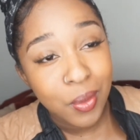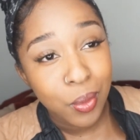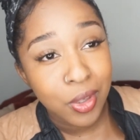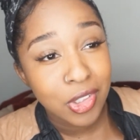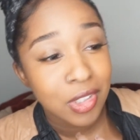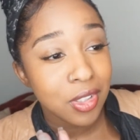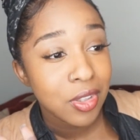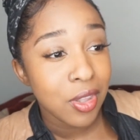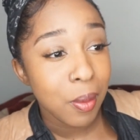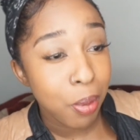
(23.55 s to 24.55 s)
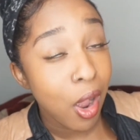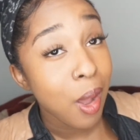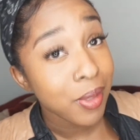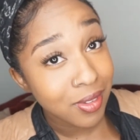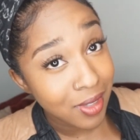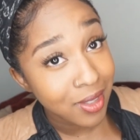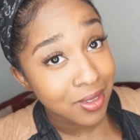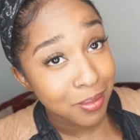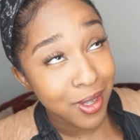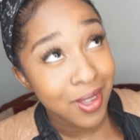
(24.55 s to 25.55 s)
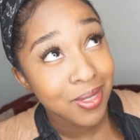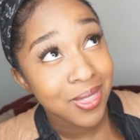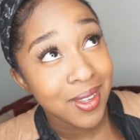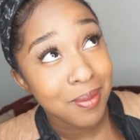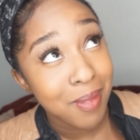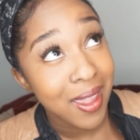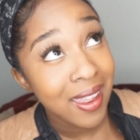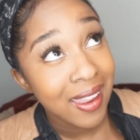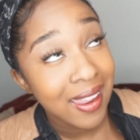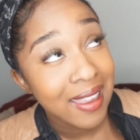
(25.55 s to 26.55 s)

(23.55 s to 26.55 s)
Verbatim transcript: which their prom is next month in May.